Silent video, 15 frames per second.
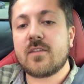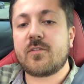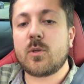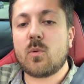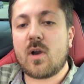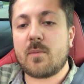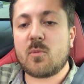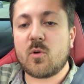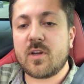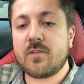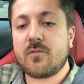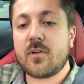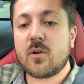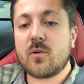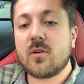If you want more
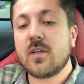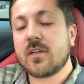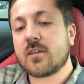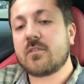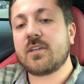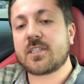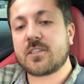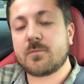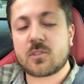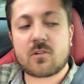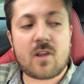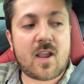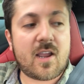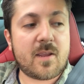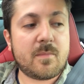info, click
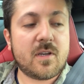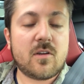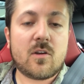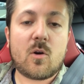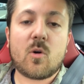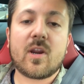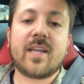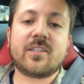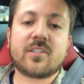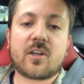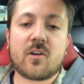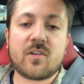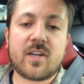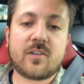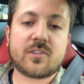subscribe or head to
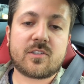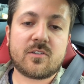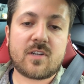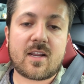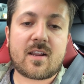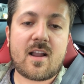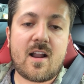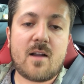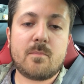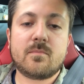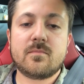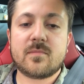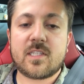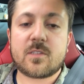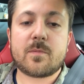kurtelster.com.
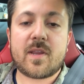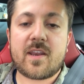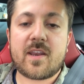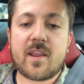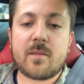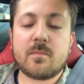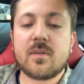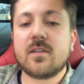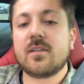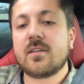That's my name.